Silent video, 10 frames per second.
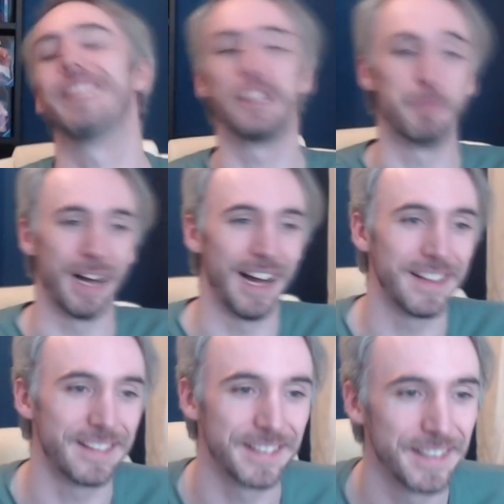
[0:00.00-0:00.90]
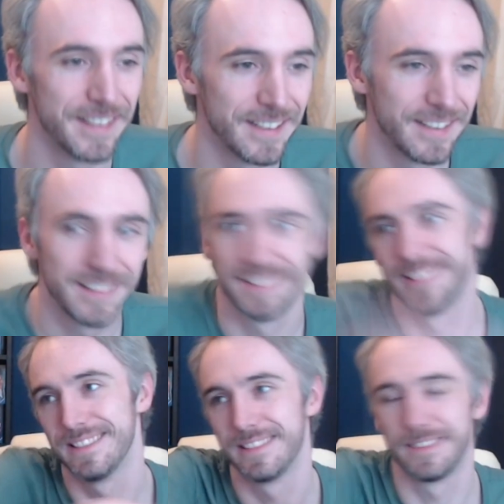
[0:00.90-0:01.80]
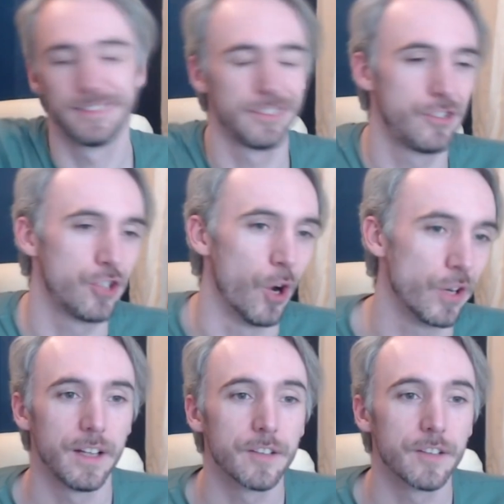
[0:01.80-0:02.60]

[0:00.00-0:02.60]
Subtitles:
bad. Junk.